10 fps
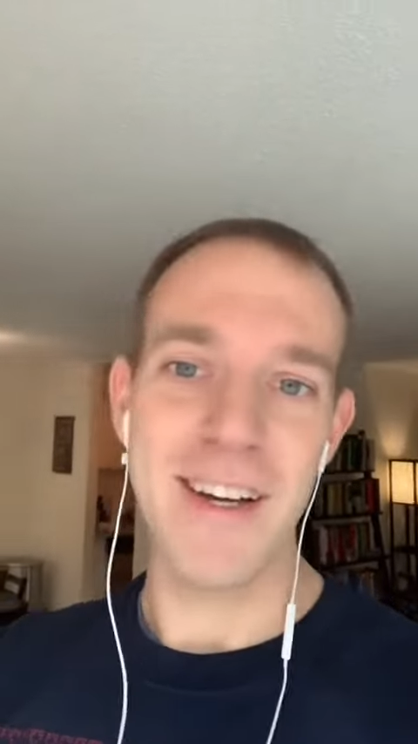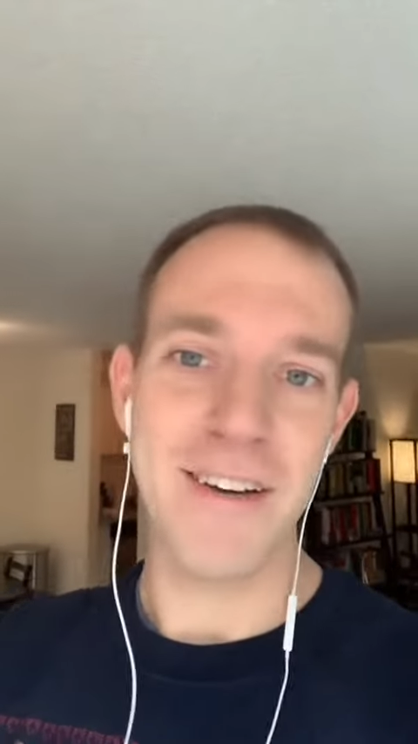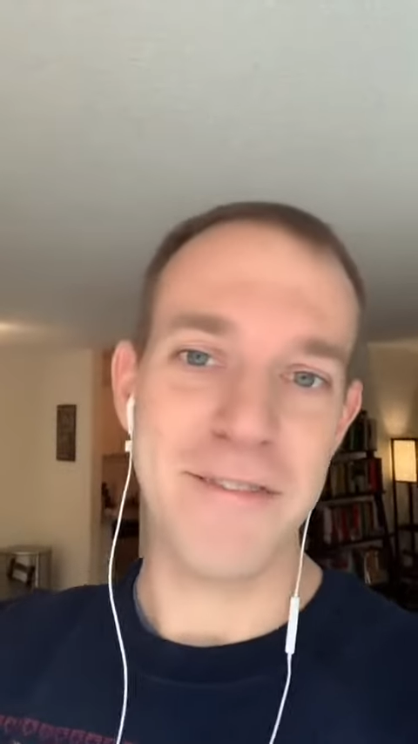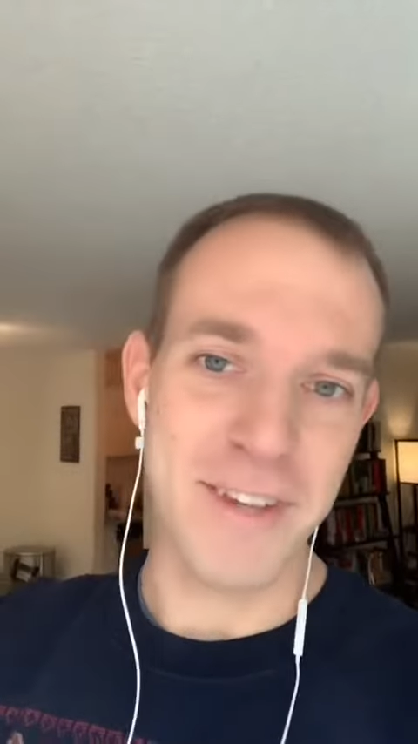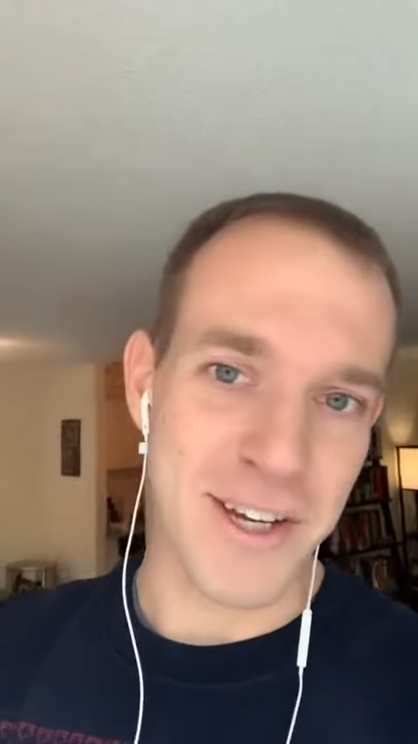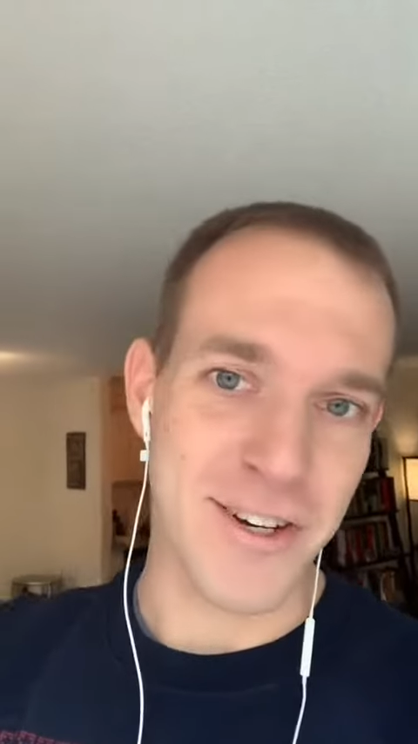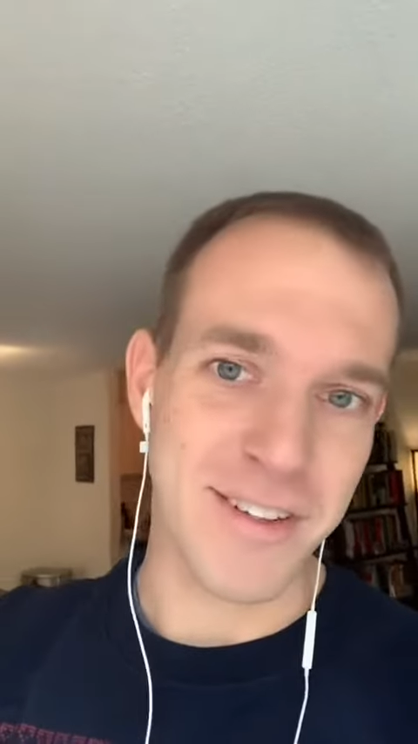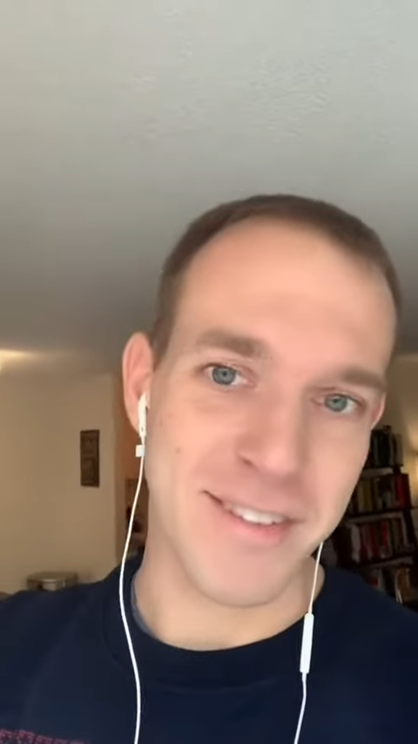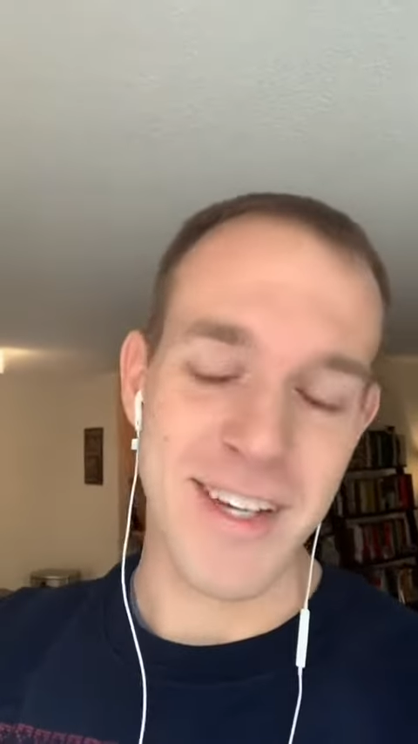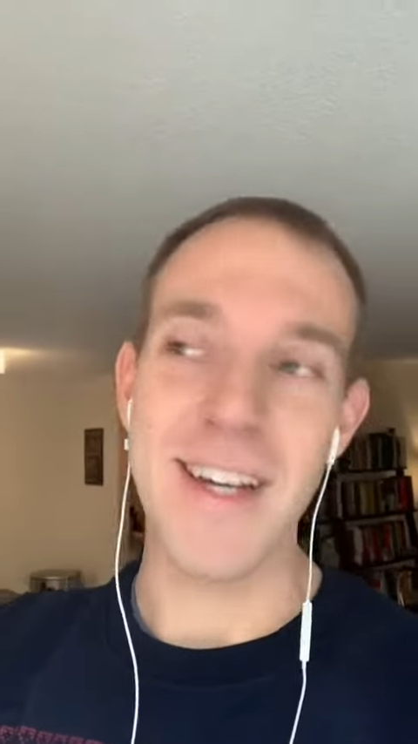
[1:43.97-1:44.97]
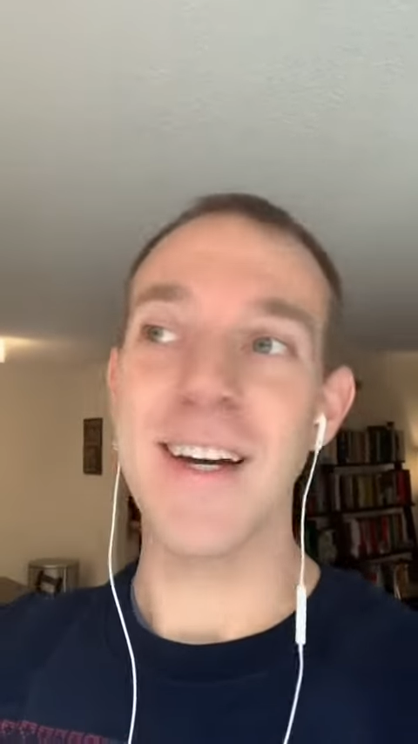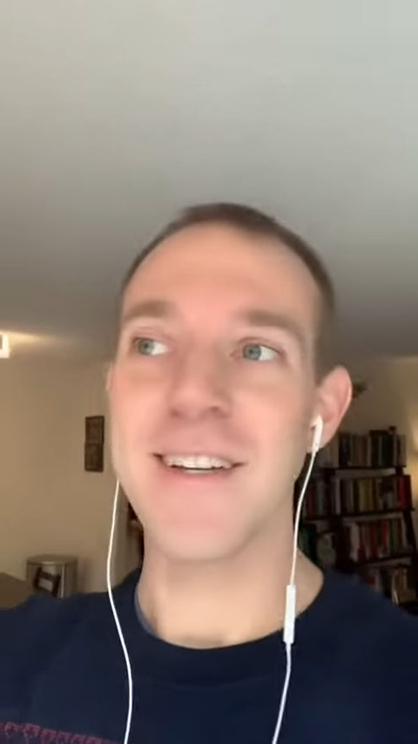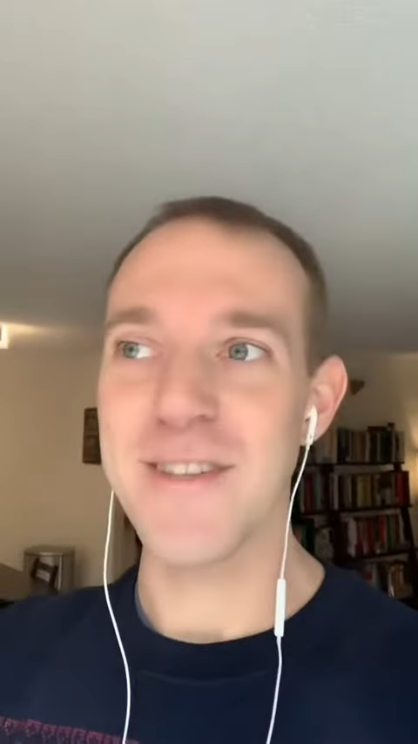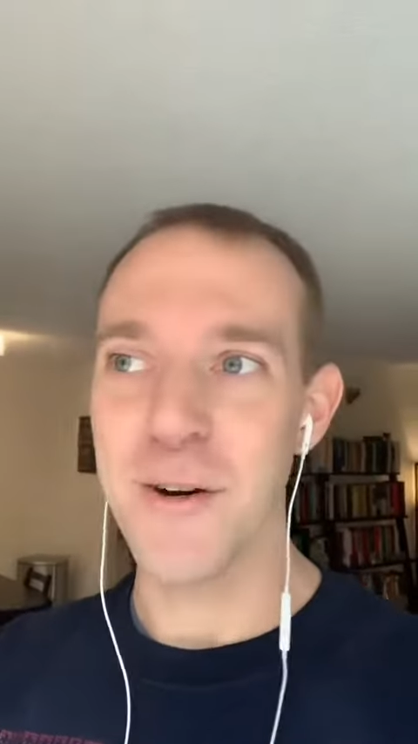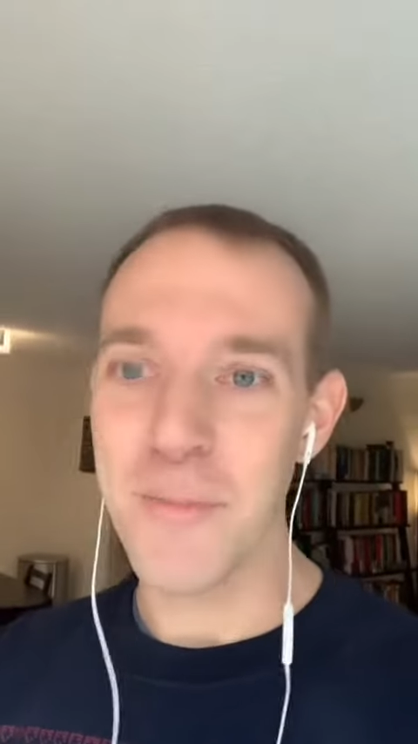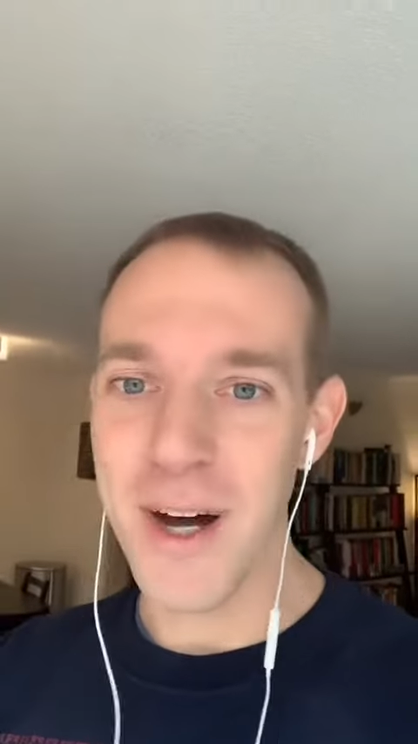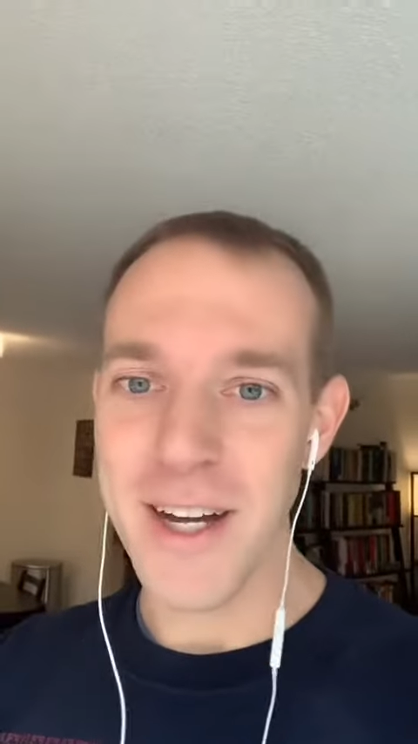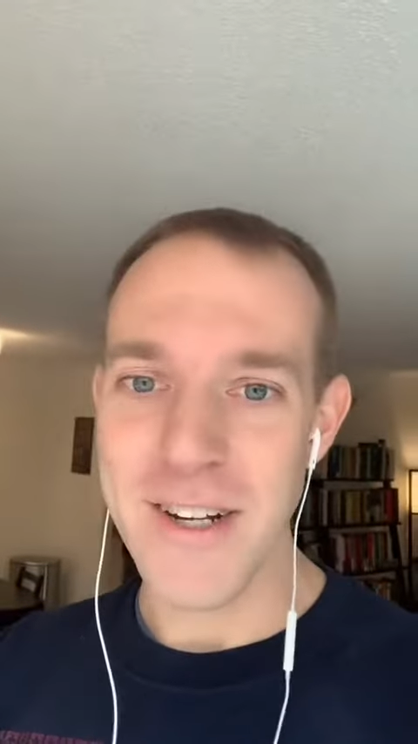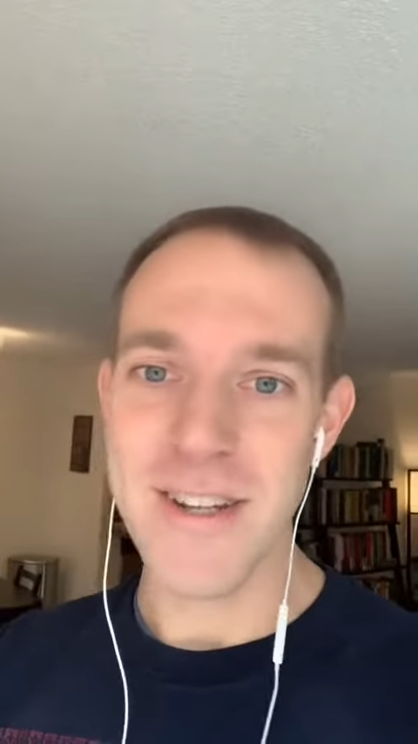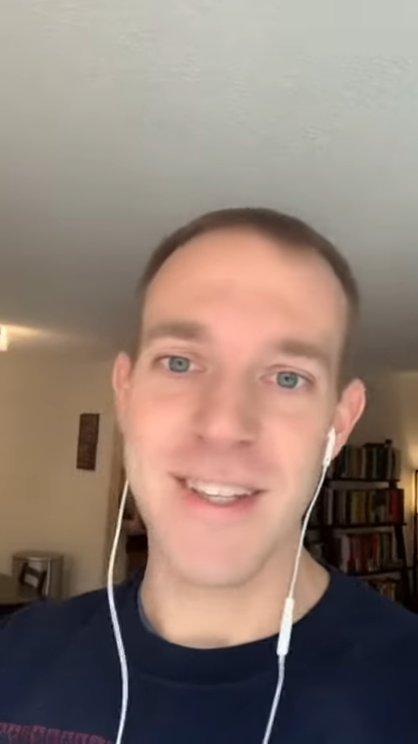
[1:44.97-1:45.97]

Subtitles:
figuratively so much